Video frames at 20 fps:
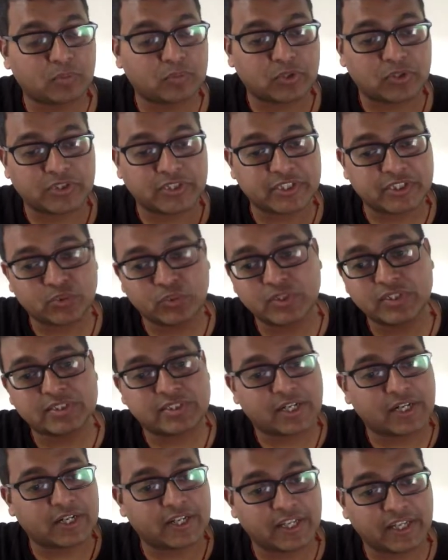projects will
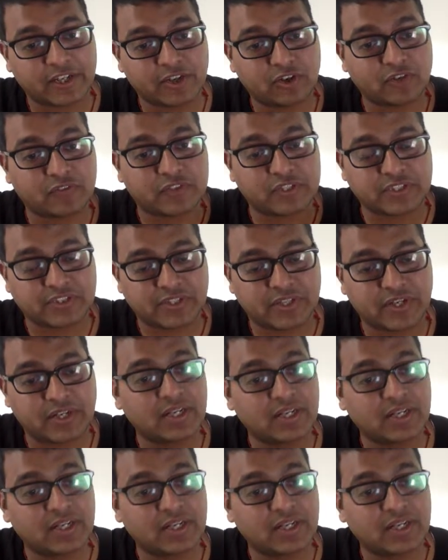start taking off in Israel.